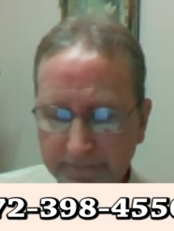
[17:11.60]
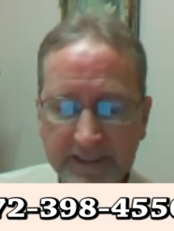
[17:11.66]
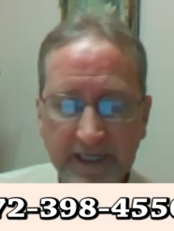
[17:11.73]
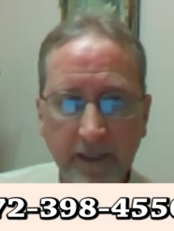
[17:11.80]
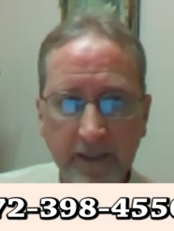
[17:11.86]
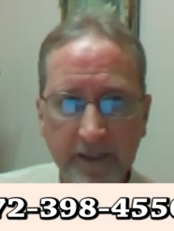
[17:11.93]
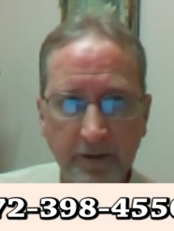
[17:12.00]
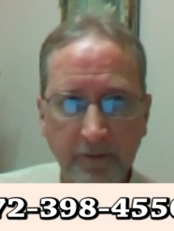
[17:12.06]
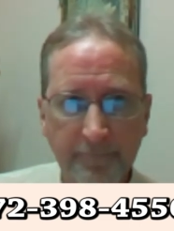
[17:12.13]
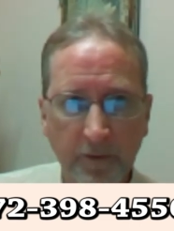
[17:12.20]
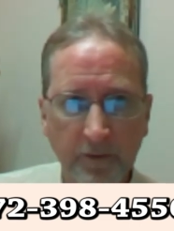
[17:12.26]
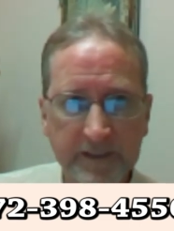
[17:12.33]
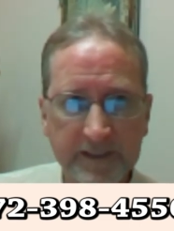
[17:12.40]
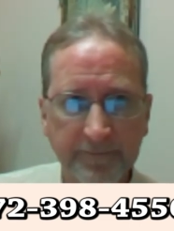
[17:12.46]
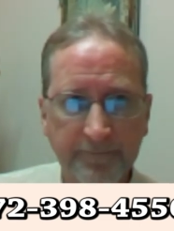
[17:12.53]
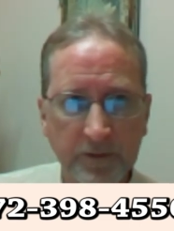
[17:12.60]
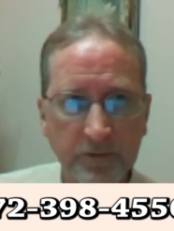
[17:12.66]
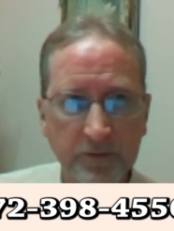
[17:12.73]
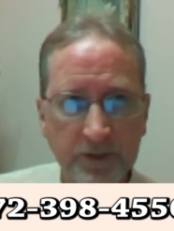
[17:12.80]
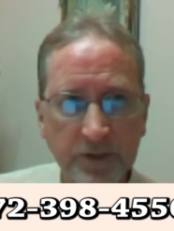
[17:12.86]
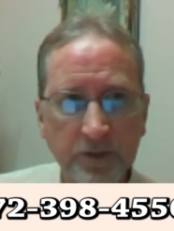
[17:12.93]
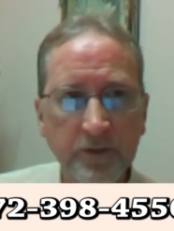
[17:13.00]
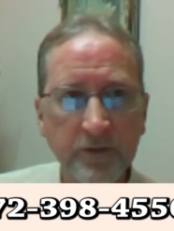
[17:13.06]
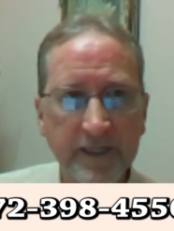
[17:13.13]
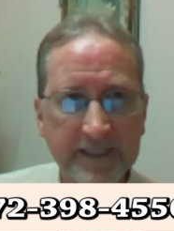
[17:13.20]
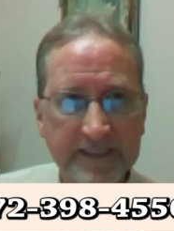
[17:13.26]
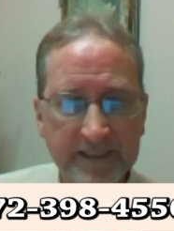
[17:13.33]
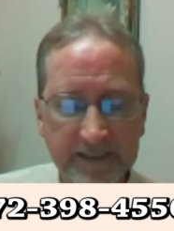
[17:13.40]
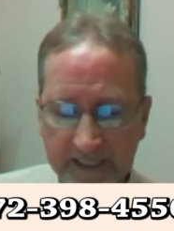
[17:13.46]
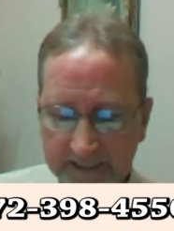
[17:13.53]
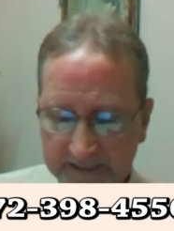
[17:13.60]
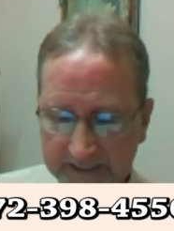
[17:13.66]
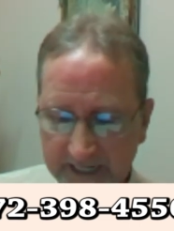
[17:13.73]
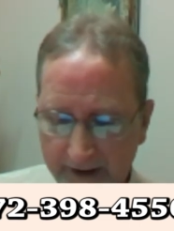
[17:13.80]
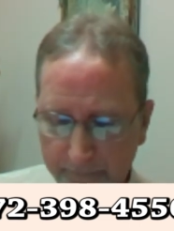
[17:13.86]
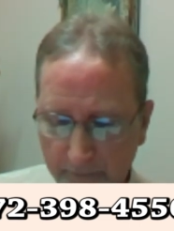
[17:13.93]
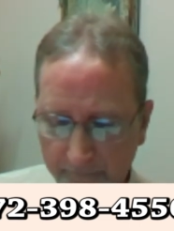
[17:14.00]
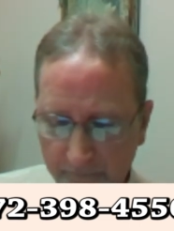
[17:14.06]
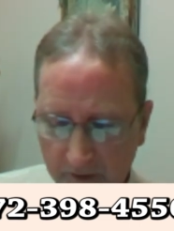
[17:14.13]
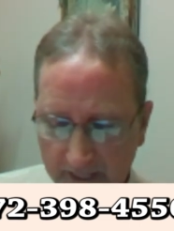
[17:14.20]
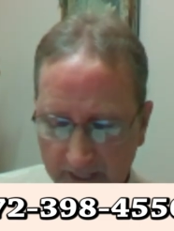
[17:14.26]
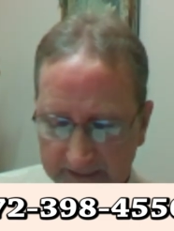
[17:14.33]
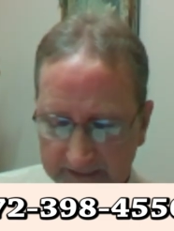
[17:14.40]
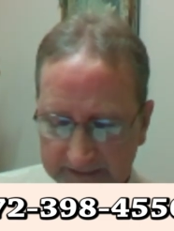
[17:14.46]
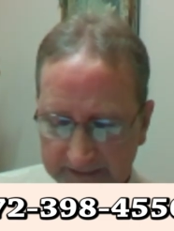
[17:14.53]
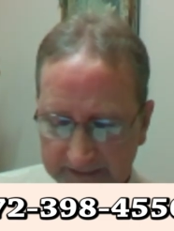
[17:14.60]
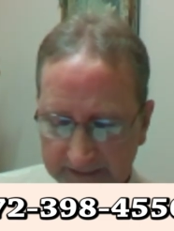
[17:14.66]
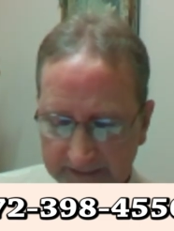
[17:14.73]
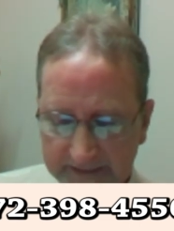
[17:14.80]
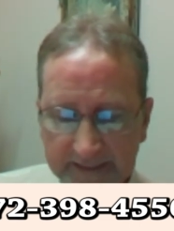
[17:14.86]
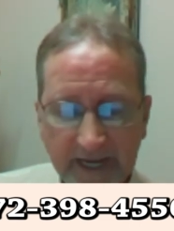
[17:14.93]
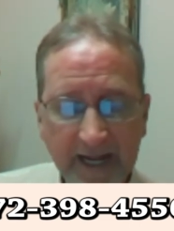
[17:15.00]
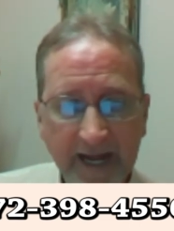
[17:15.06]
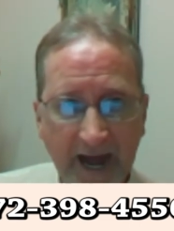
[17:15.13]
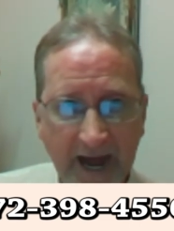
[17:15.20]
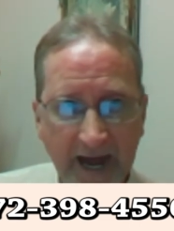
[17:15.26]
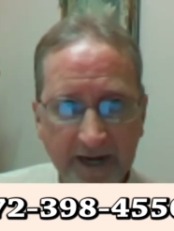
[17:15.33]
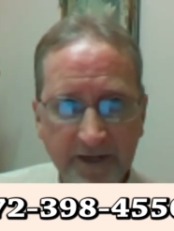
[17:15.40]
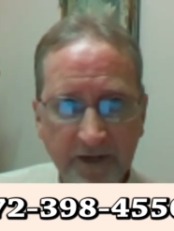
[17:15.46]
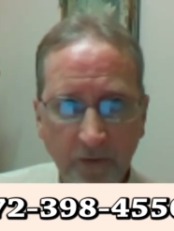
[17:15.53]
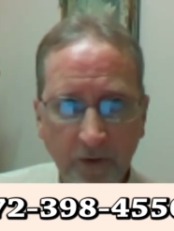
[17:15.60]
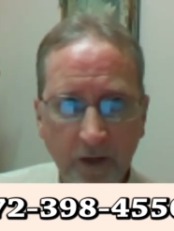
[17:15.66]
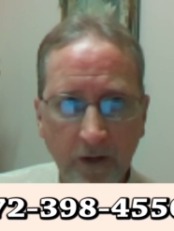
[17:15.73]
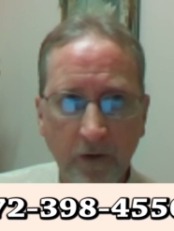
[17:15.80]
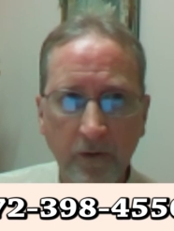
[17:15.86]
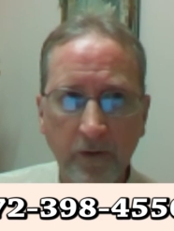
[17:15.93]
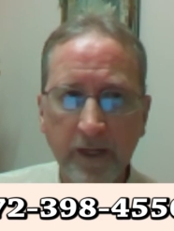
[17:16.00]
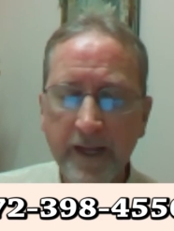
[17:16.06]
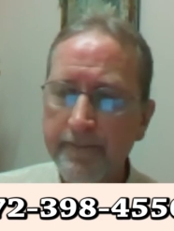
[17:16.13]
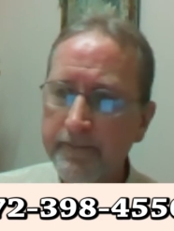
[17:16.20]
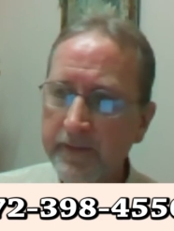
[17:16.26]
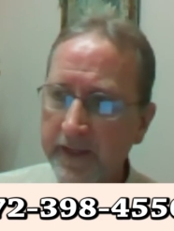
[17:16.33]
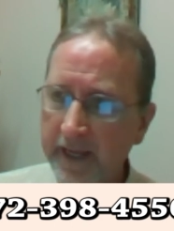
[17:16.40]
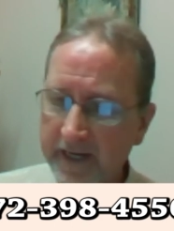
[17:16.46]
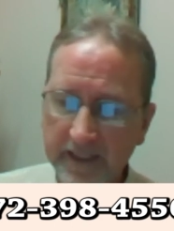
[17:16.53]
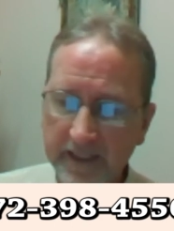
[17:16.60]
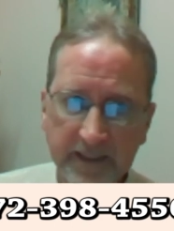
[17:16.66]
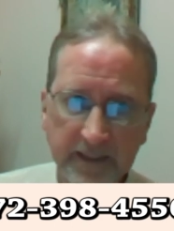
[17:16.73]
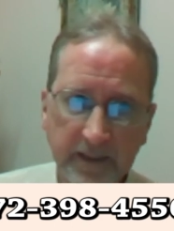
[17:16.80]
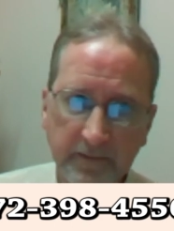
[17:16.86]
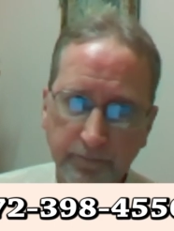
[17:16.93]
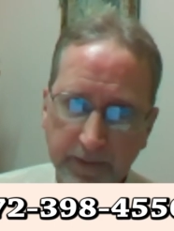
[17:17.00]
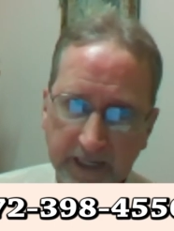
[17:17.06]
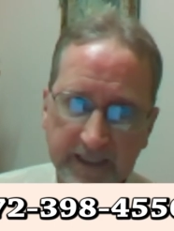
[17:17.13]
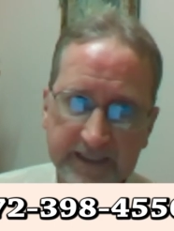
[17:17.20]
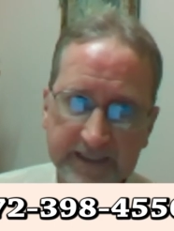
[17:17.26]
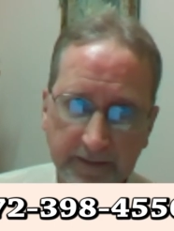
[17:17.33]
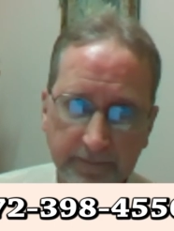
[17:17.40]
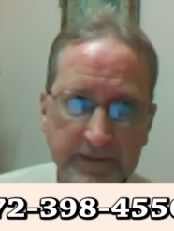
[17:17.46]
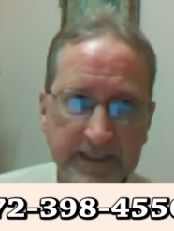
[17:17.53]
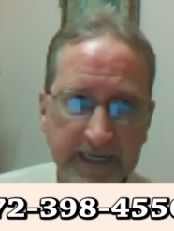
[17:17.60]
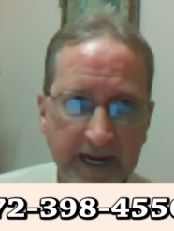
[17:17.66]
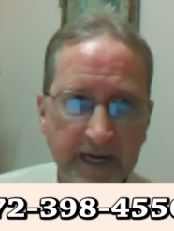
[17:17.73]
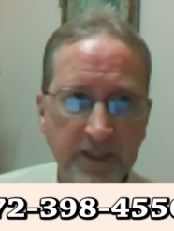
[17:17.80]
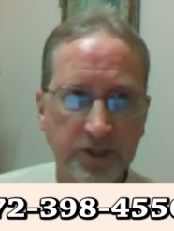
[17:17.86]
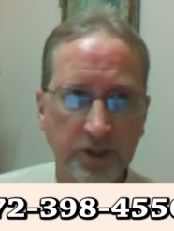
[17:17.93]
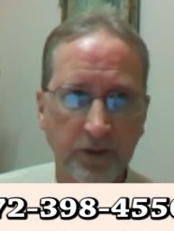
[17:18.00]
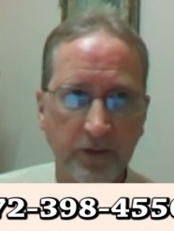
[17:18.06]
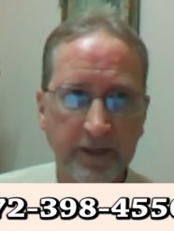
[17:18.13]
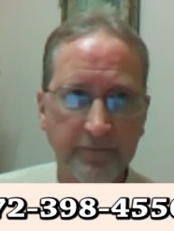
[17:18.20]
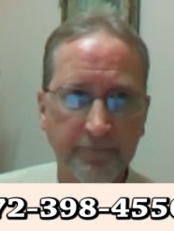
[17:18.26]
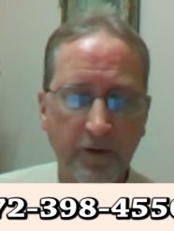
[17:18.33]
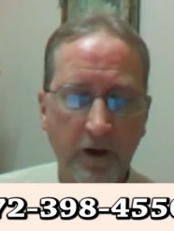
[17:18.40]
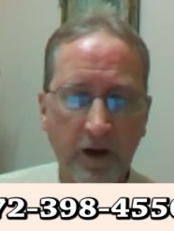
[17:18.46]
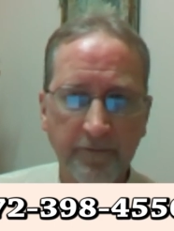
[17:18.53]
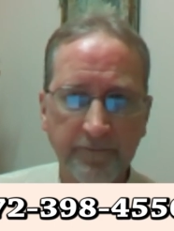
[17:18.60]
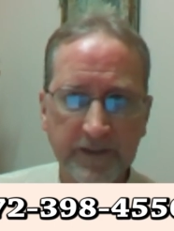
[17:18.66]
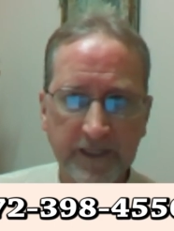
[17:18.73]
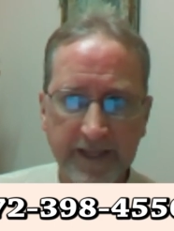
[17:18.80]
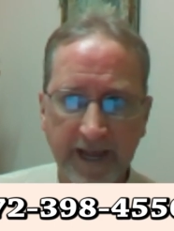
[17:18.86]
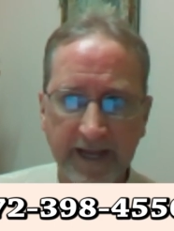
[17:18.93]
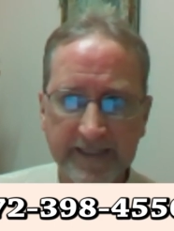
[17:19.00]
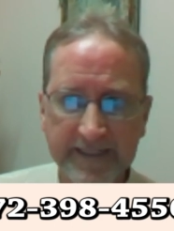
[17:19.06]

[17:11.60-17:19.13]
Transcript: telling you folks, if you do this, these type of cleansings on your own, there can be some danger involved in that.